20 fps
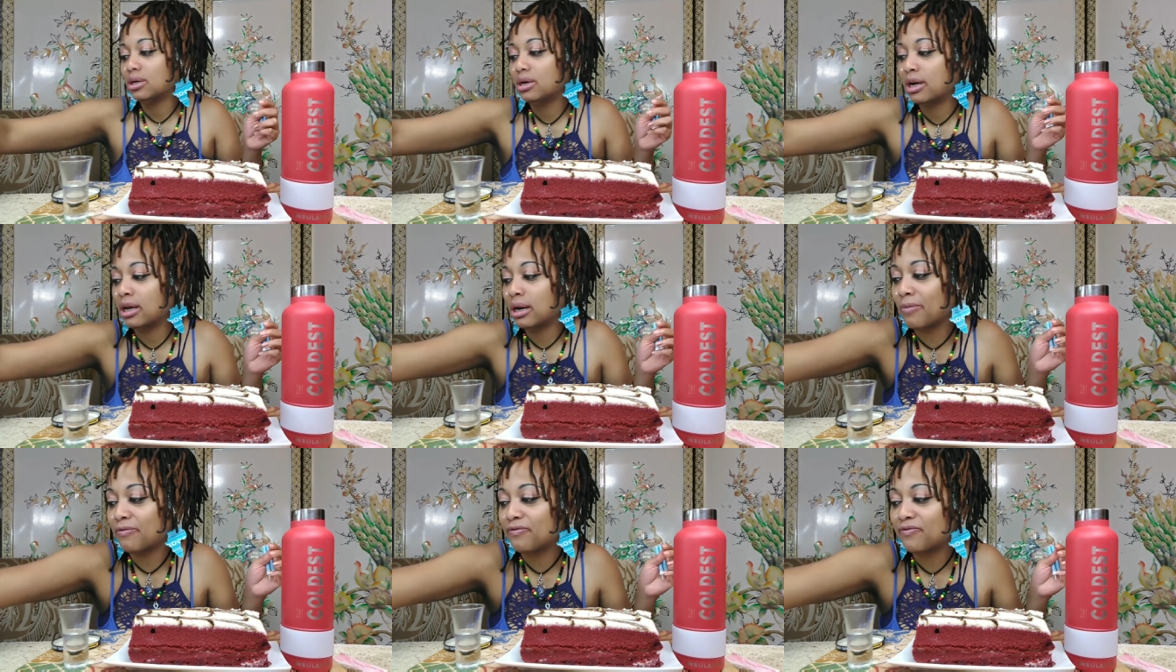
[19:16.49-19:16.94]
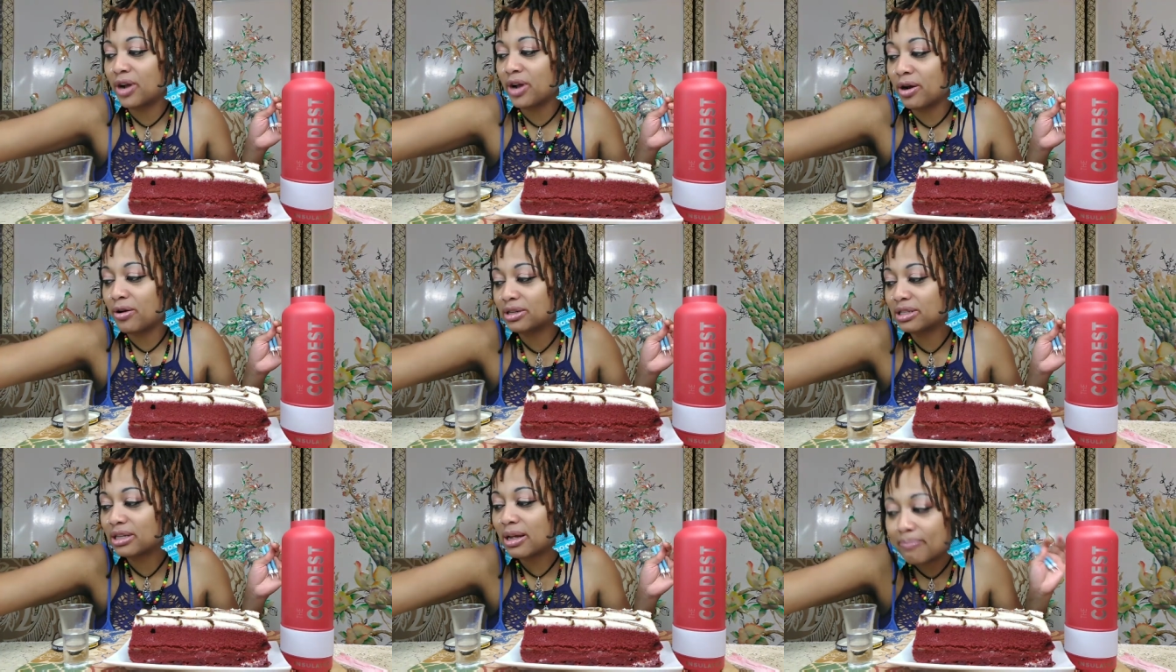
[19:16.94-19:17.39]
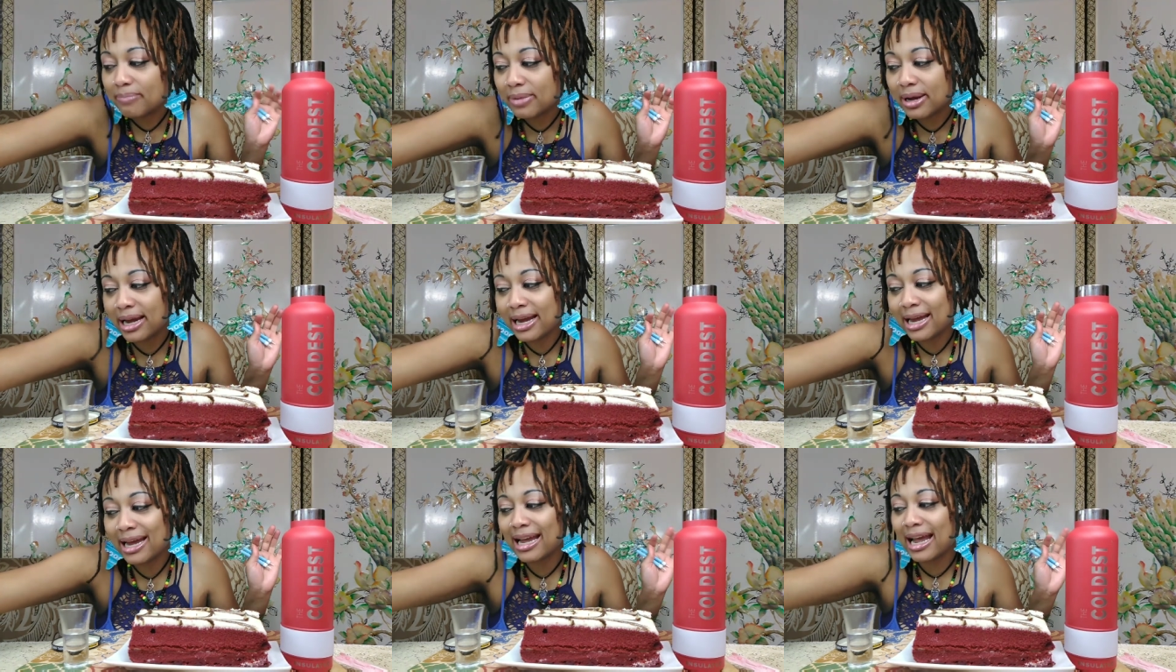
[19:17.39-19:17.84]
And I'm fair as can
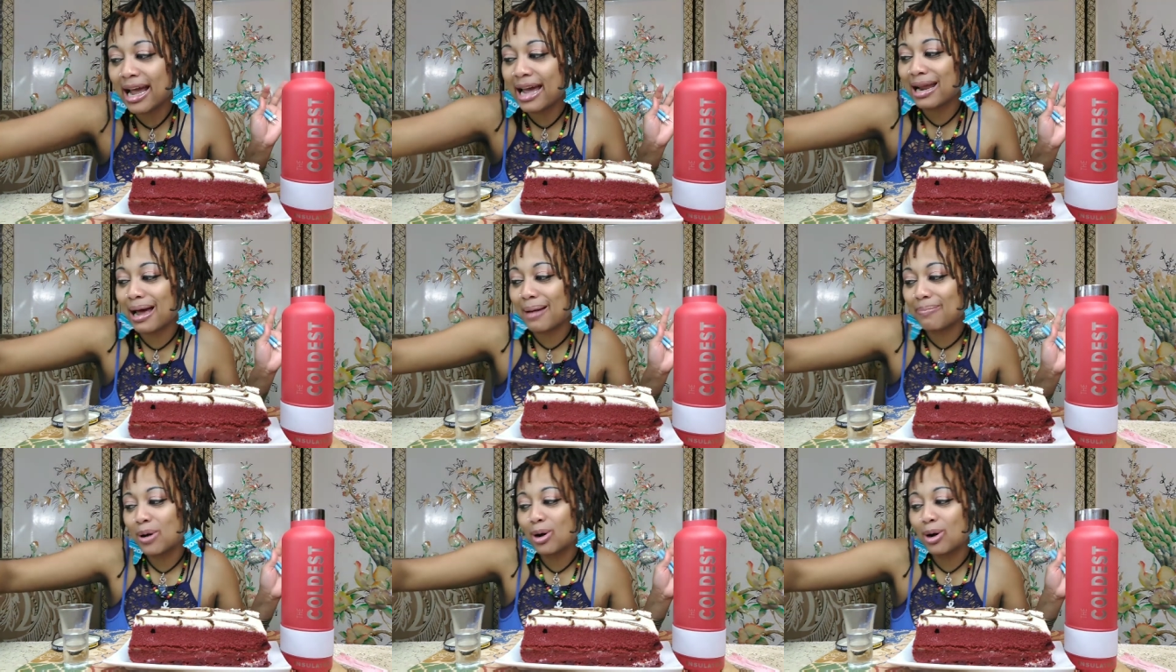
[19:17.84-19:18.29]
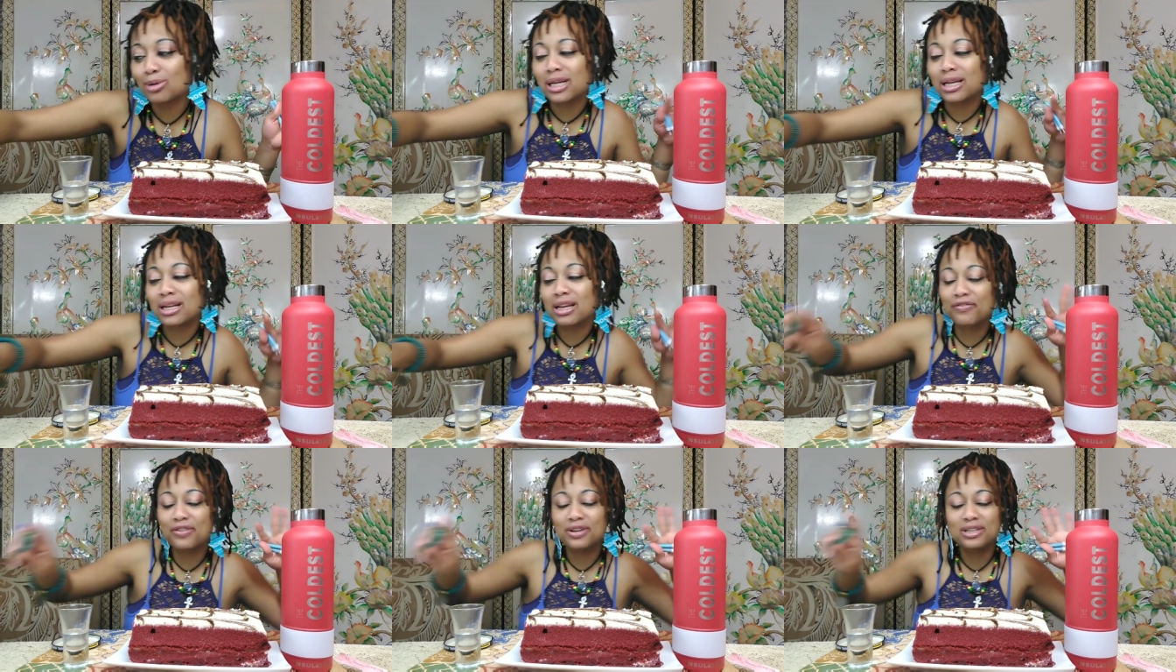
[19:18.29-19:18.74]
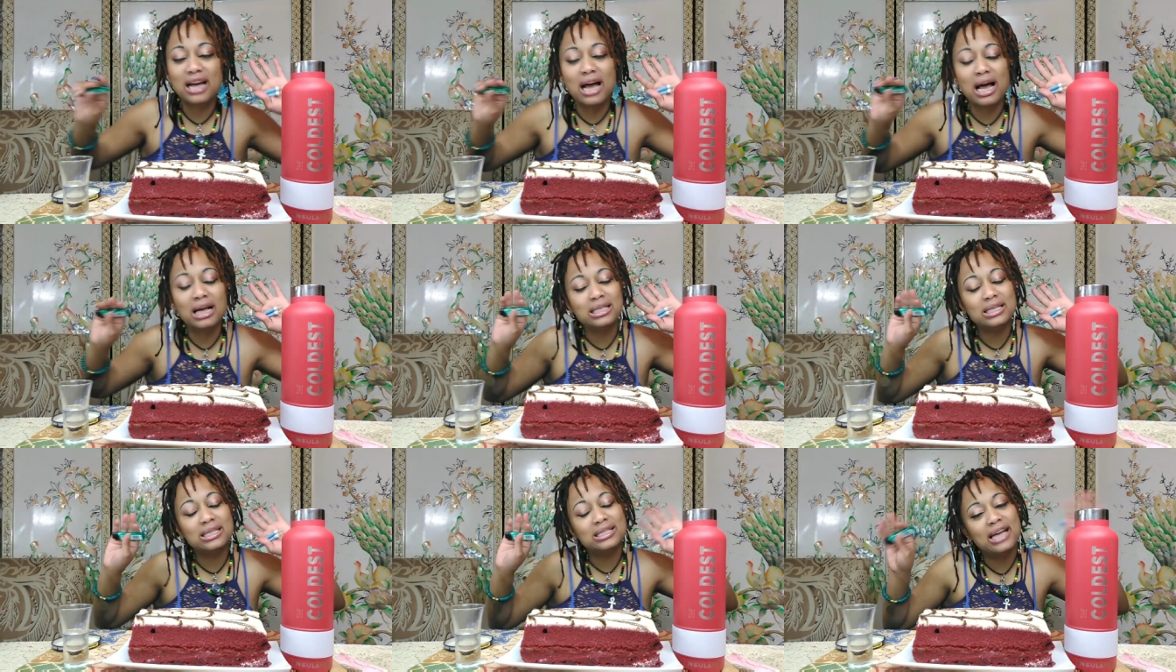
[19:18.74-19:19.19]
be, and I post at different
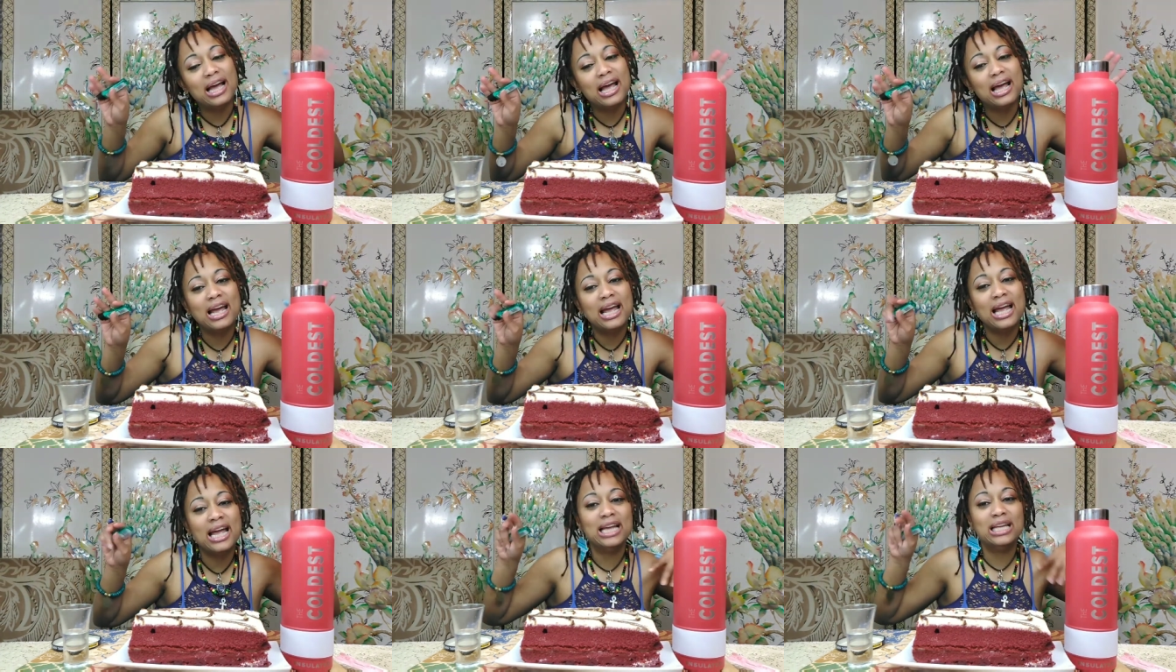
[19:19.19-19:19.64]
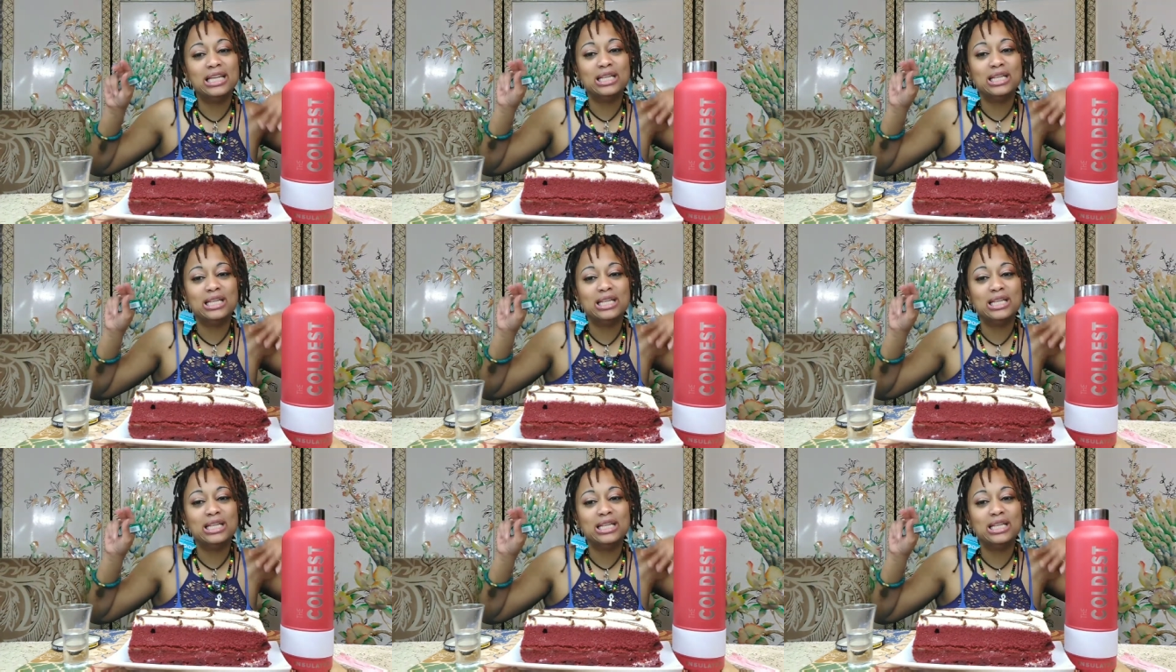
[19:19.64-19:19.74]
times of day,